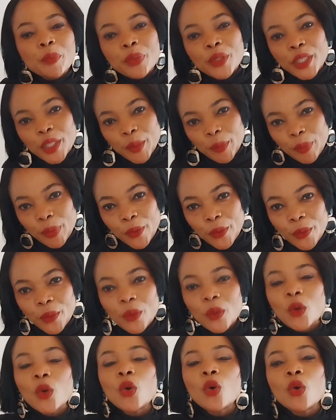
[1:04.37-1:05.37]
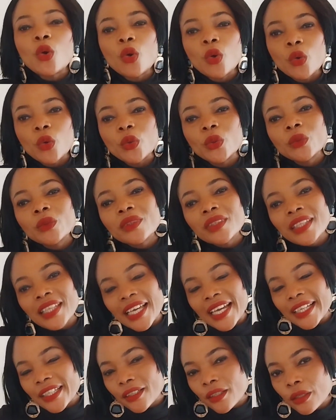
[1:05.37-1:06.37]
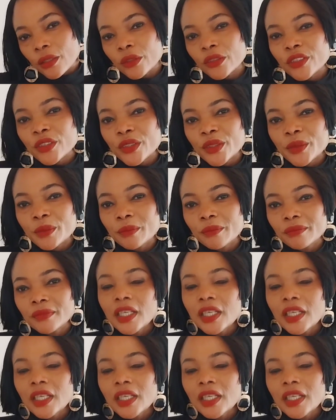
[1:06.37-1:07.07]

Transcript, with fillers: people who like us.